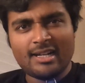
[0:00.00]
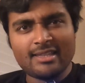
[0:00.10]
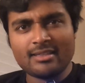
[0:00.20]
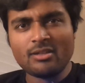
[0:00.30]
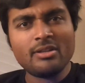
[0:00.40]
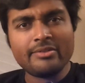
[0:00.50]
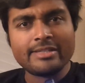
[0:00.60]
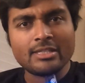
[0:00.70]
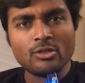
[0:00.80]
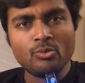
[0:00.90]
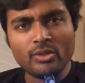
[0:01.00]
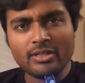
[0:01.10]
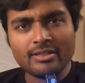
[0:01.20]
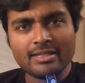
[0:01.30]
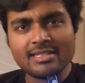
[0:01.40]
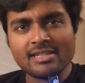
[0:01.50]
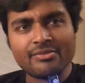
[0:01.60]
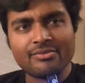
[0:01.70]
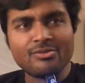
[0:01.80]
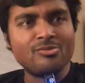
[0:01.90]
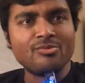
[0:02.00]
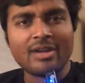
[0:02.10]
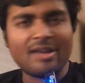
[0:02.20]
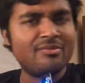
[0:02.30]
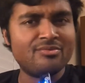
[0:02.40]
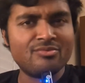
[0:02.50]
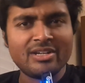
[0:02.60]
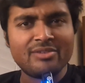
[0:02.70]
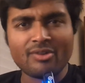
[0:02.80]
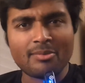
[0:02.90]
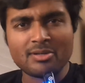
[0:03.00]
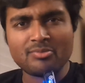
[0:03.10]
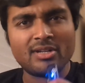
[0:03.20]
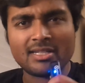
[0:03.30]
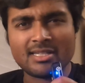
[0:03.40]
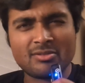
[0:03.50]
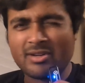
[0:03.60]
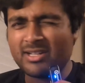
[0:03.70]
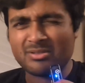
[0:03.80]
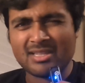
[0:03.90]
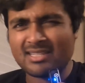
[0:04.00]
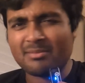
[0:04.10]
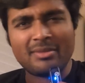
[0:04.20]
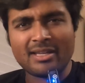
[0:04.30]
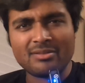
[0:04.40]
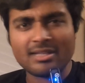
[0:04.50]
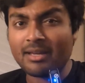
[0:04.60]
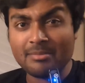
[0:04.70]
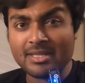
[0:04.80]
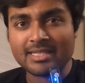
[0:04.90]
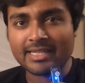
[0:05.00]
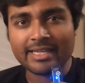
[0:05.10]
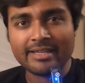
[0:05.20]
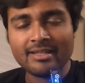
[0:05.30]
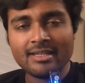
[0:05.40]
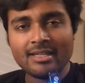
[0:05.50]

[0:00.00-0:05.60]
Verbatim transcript: I think the only reason you wouldn't is if you have really rubbish predicted grades or there's something else that I'm missing here.